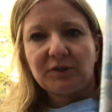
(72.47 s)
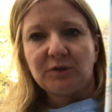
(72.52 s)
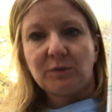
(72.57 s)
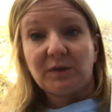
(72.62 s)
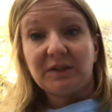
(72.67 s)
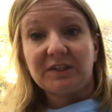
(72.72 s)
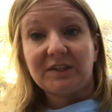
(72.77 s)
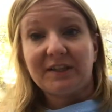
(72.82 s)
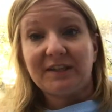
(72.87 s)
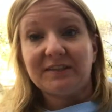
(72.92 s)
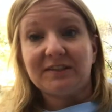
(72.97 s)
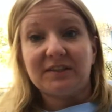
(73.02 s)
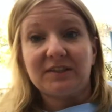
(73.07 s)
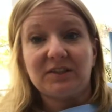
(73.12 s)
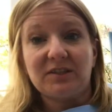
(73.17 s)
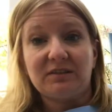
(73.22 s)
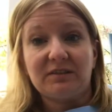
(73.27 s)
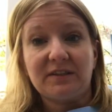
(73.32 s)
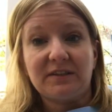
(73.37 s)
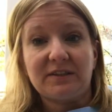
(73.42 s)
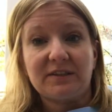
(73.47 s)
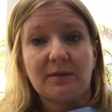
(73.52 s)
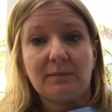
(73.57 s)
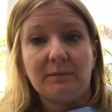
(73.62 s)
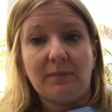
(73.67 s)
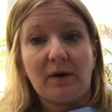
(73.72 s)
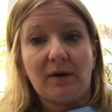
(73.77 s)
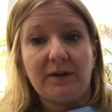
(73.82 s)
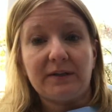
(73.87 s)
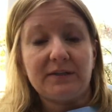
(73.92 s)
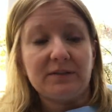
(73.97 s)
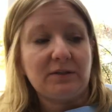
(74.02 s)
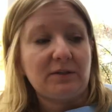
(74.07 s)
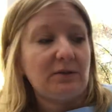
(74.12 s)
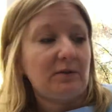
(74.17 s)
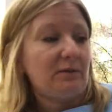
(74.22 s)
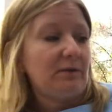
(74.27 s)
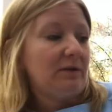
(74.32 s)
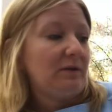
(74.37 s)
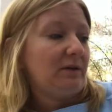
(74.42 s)
you which lenses you need to combine to
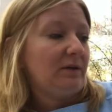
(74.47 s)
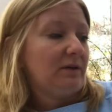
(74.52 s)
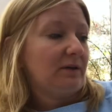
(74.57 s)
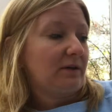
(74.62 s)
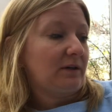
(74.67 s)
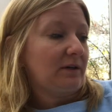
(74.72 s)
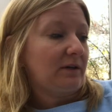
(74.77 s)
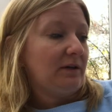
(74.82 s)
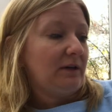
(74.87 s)
look